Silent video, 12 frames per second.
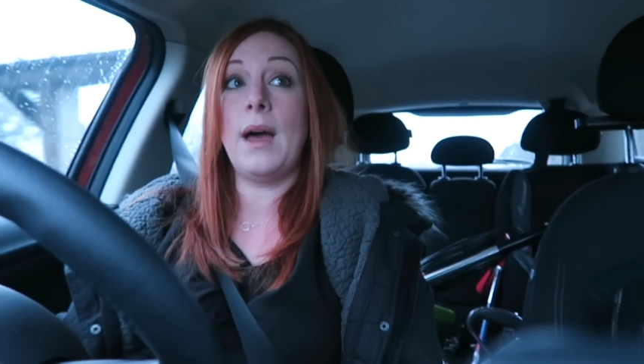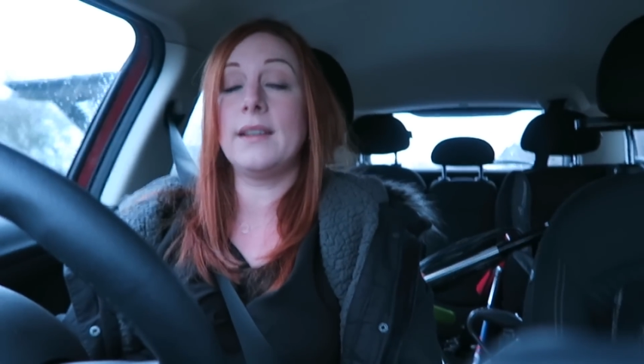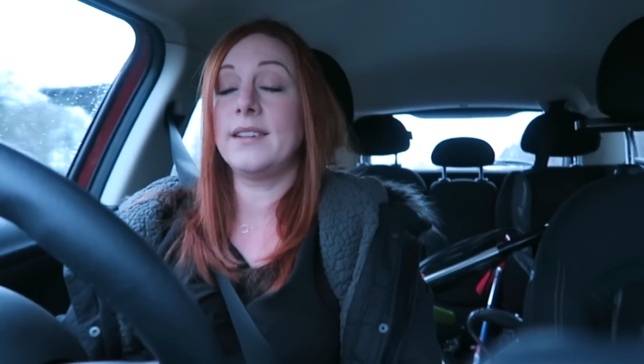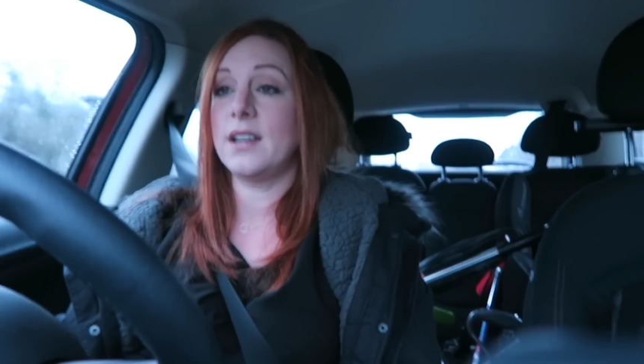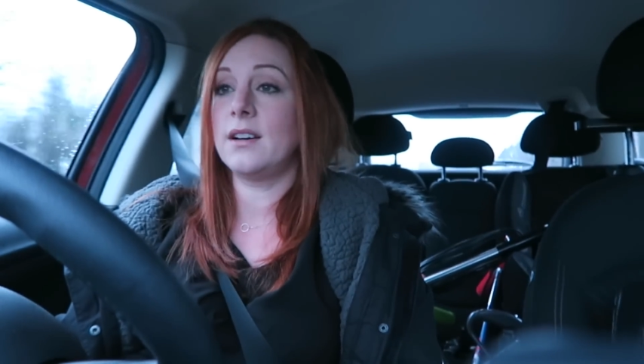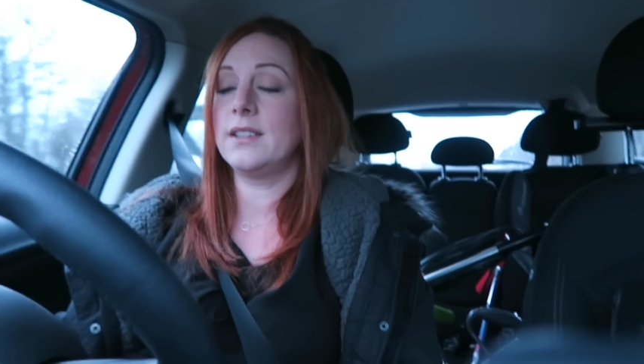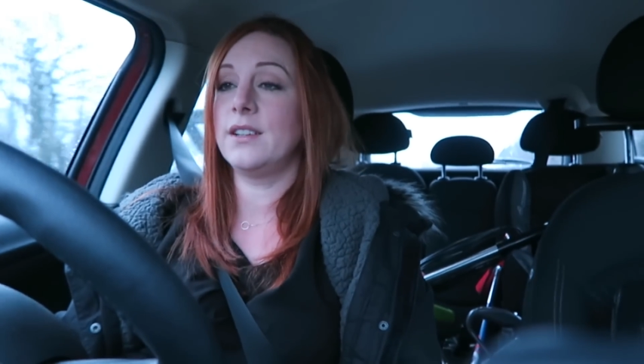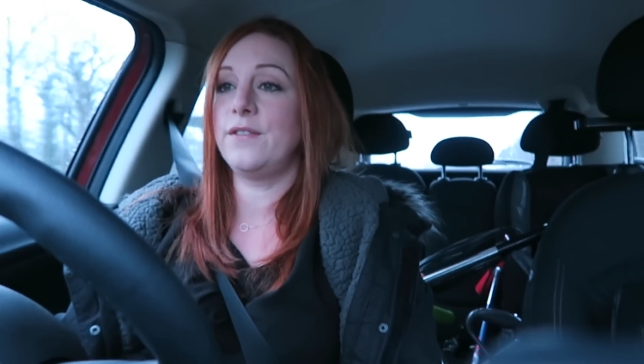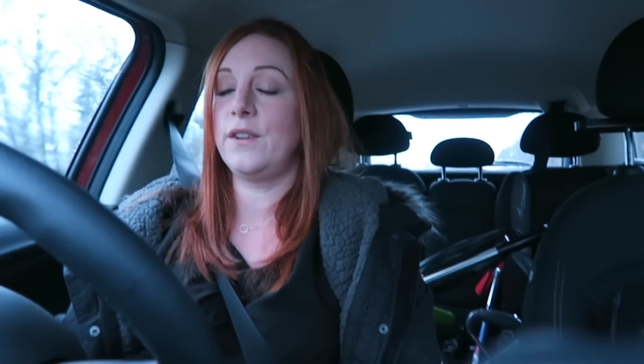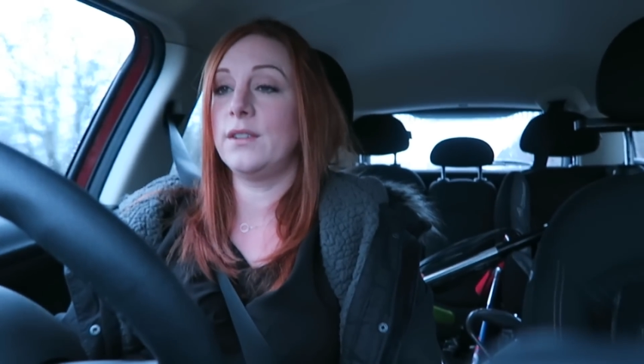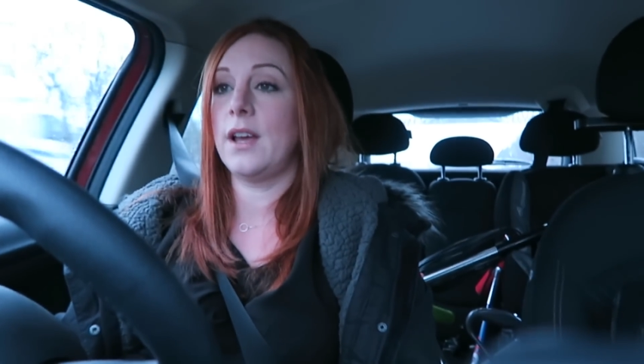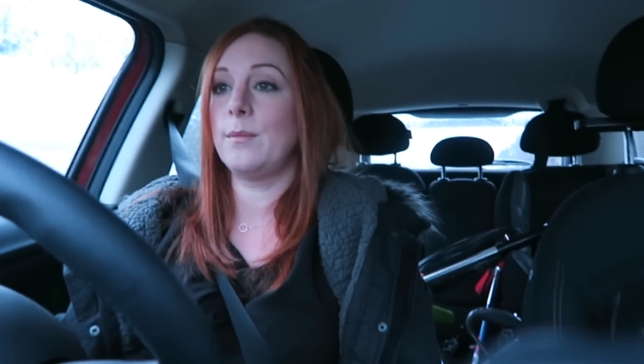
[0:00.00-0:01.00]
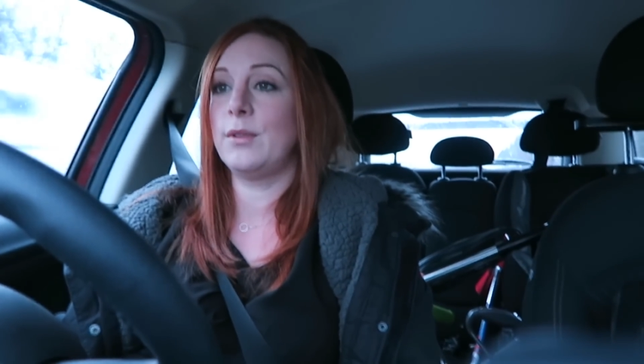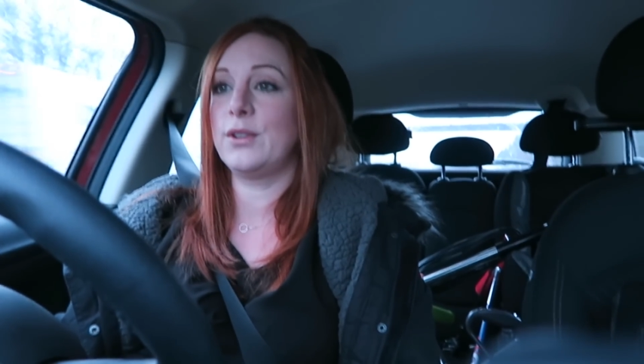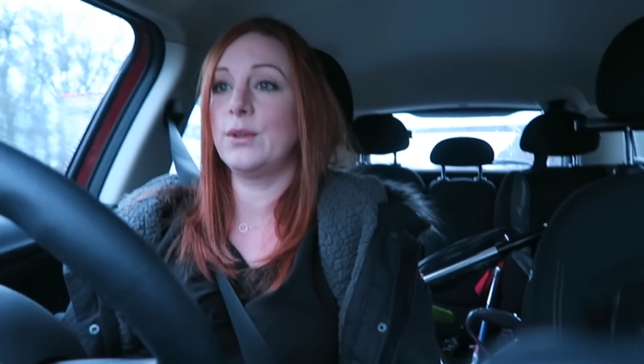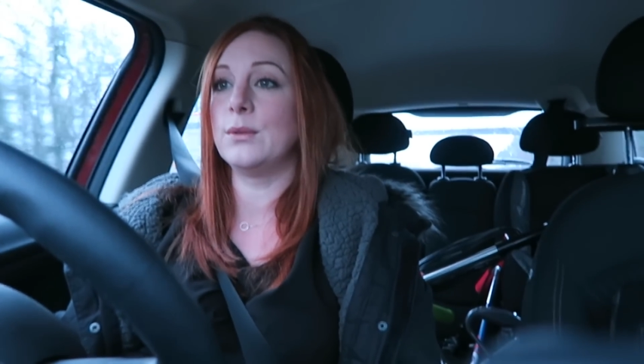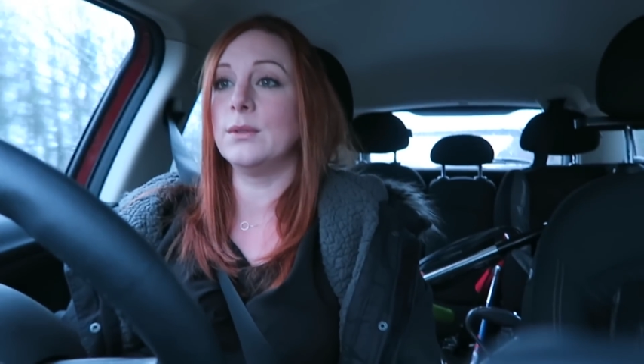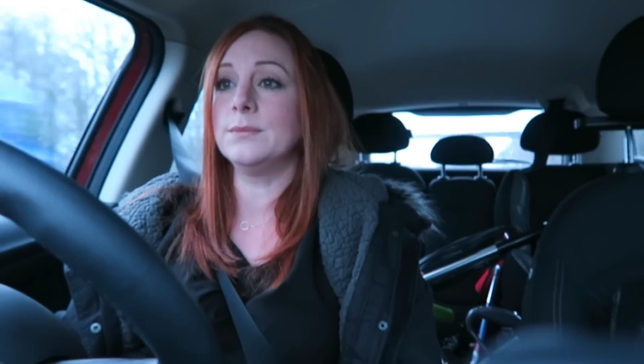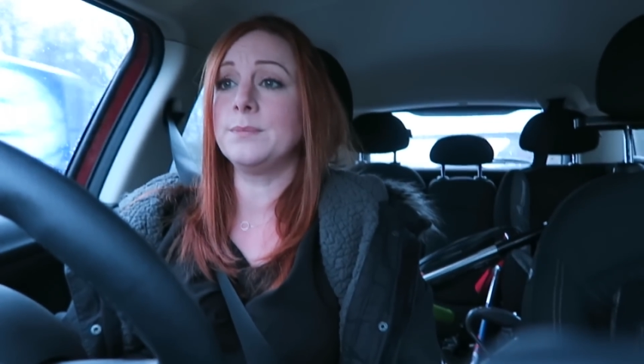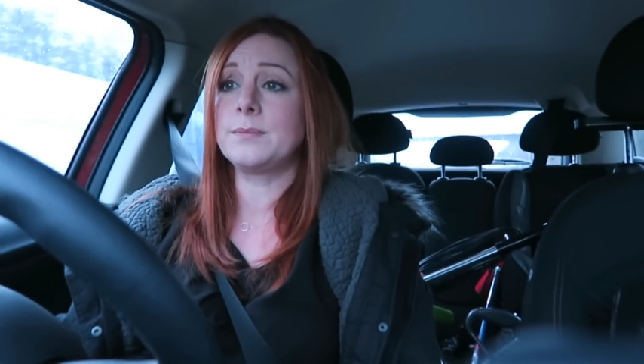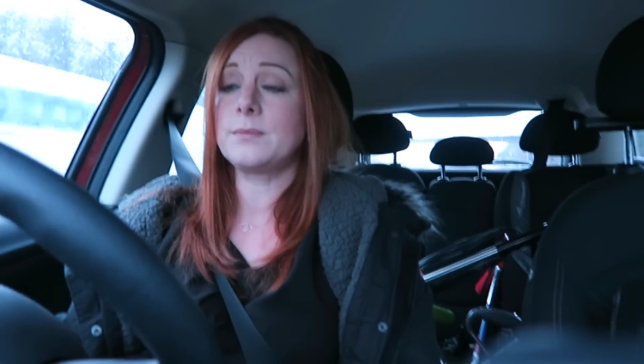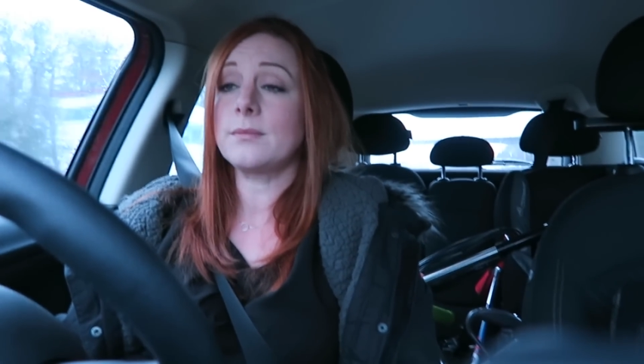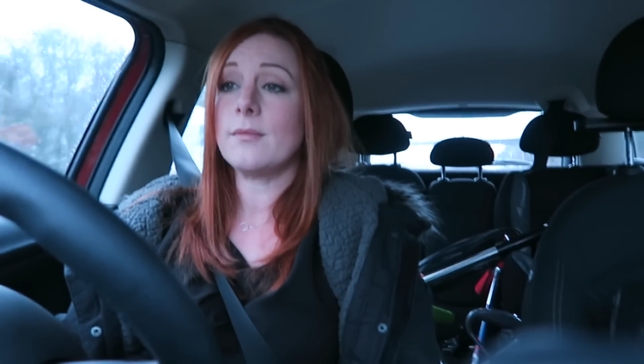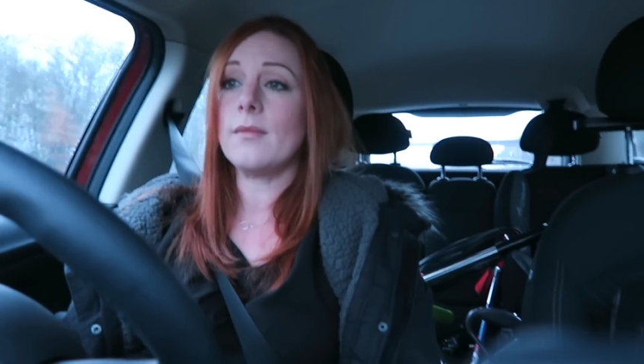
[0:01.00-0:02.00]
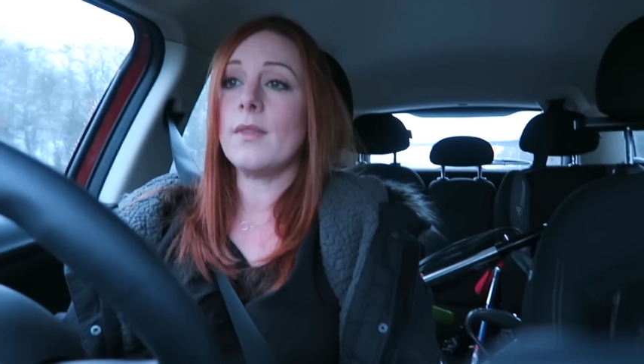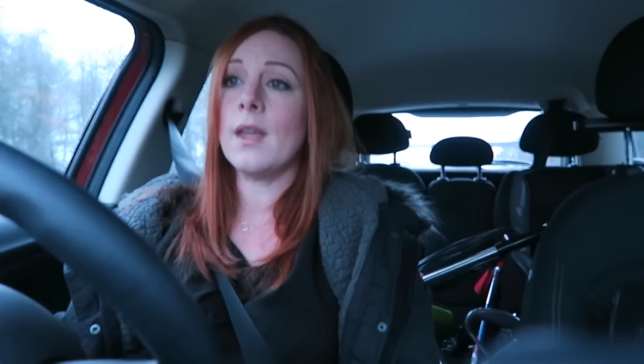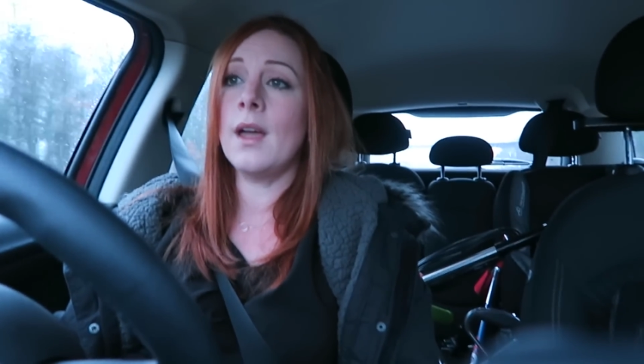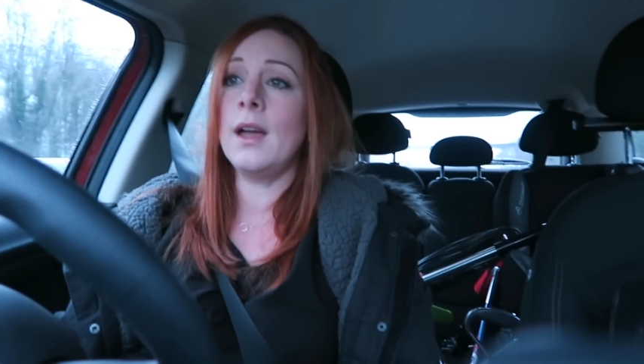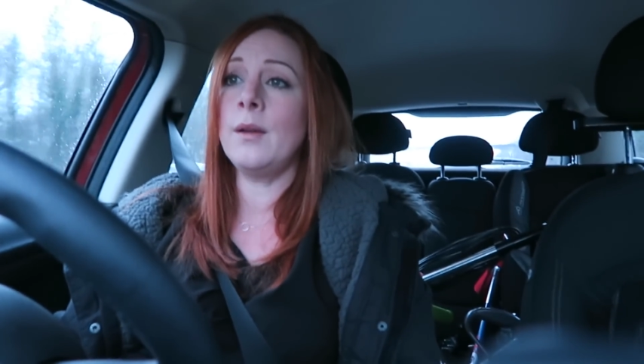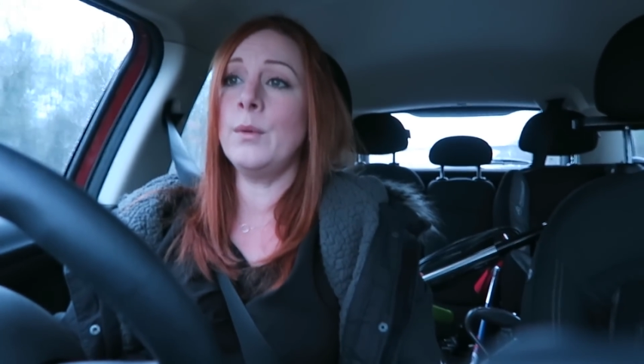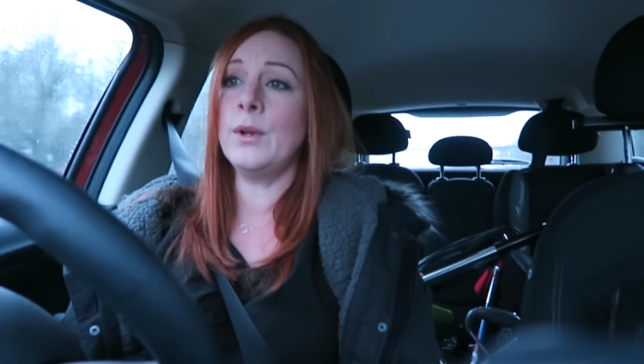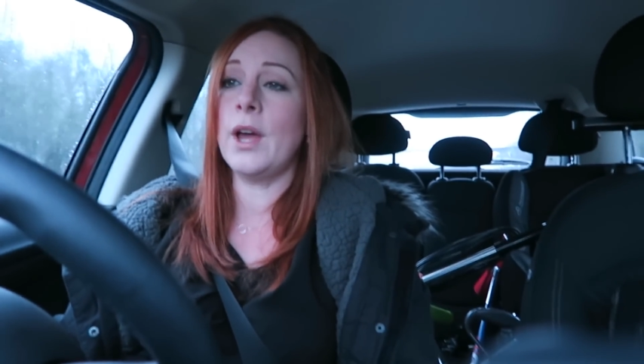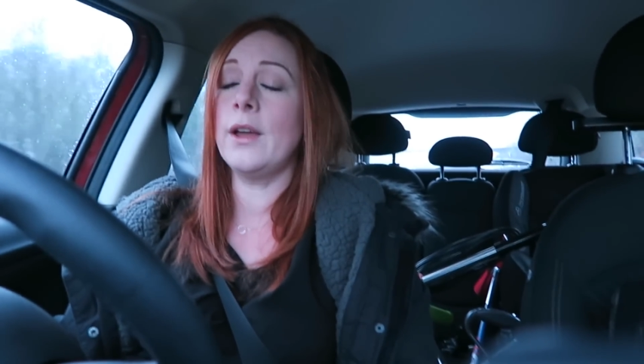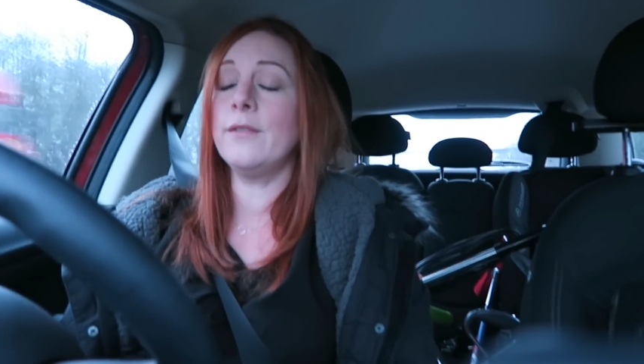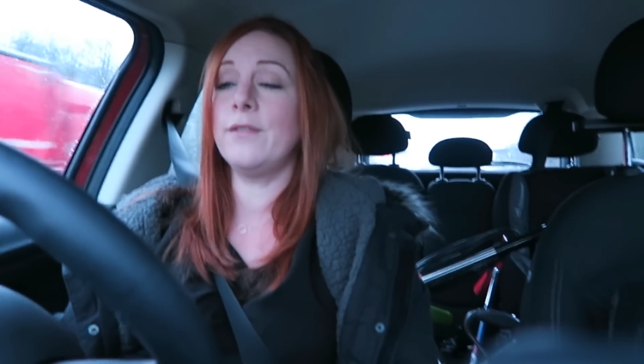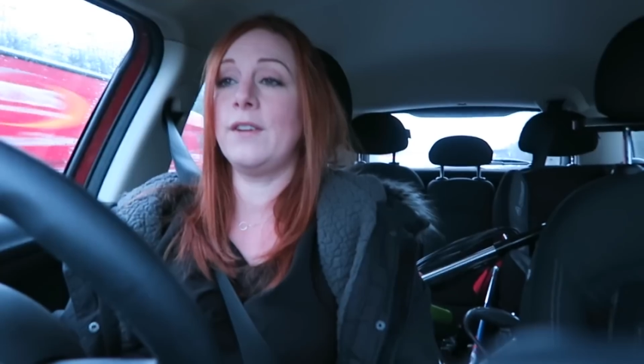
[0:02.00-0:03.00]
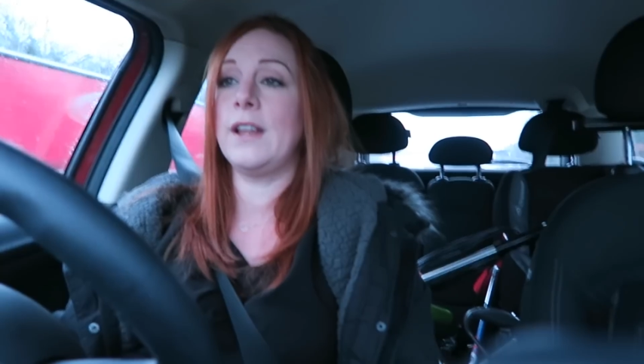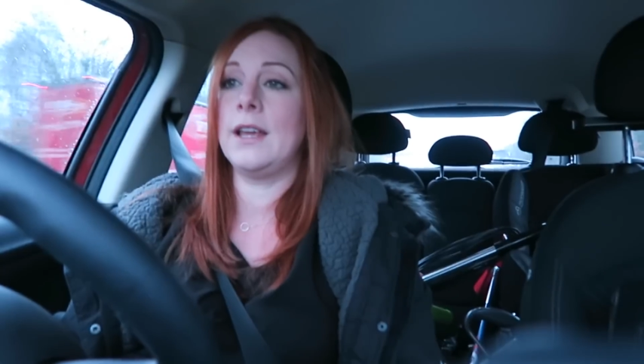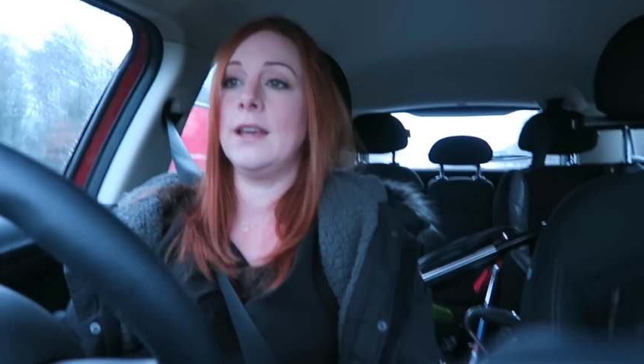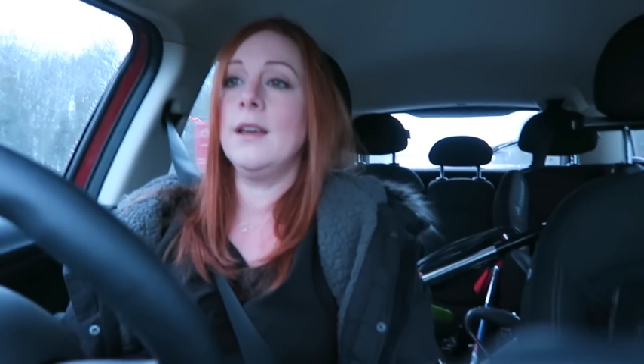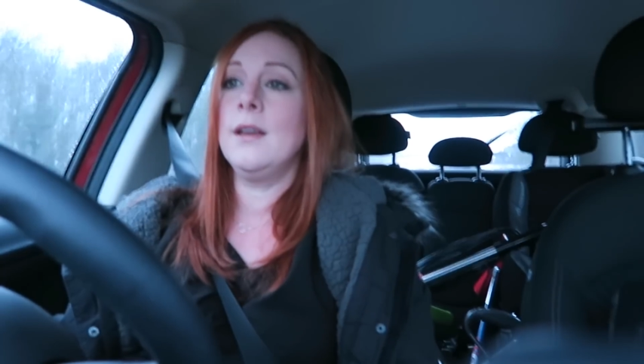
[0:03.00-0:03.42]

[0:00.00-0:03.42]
had started full-time school, I would hopefully